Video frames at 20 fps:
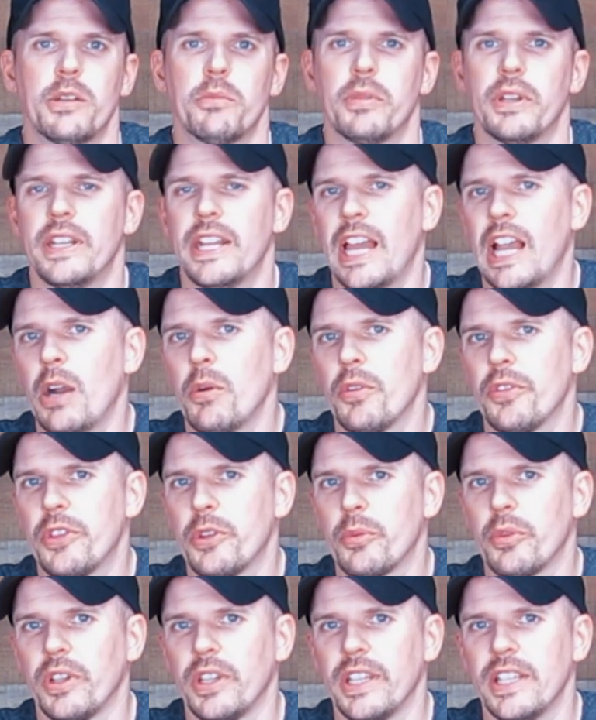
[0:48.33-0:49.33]
But now with
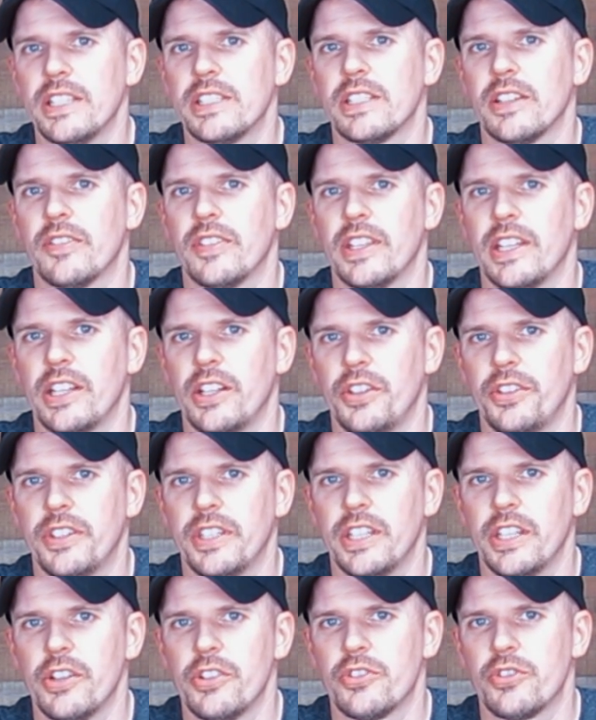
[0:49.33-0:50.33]
the release of the
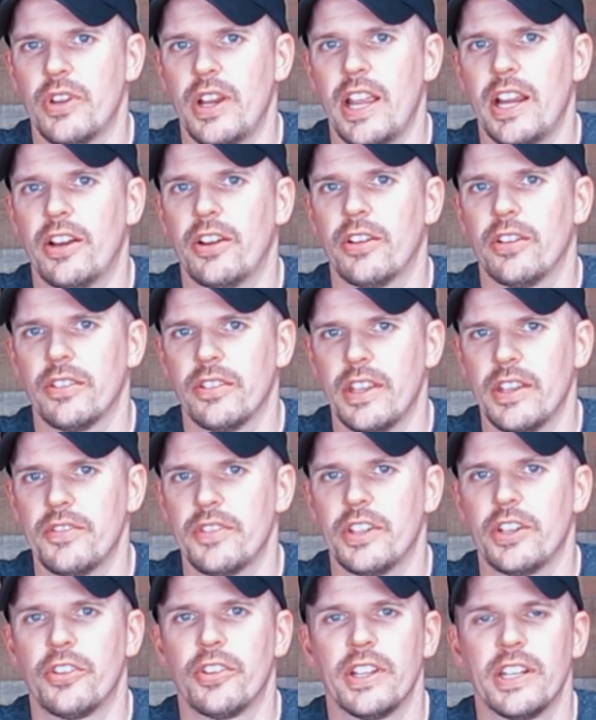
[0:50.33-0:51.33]
LTO tracker, they've
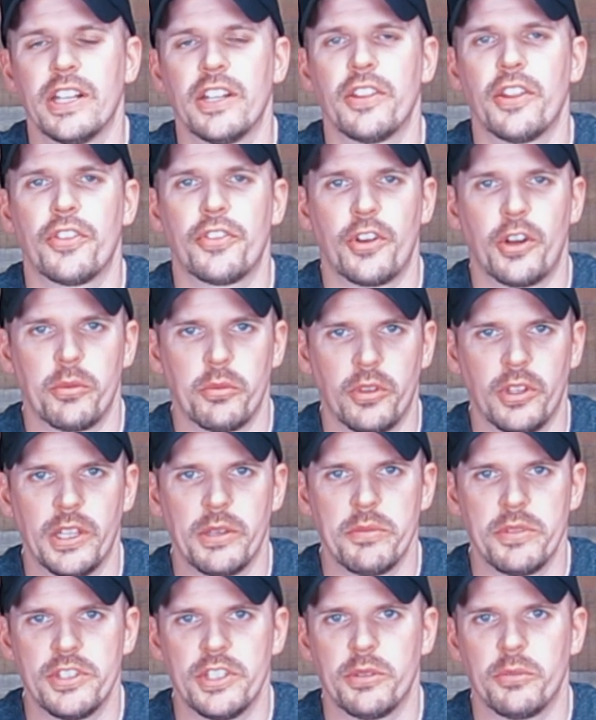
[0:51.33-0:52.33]
entered into the thermal
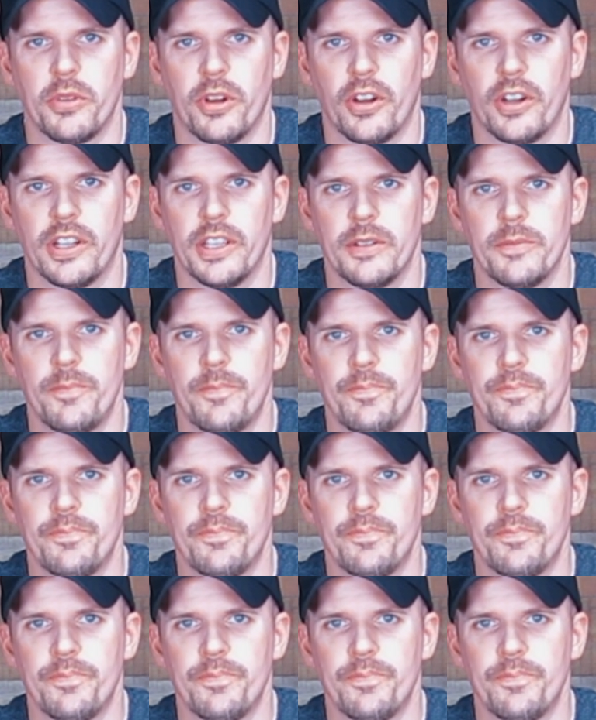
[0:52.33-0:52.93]
imaging market.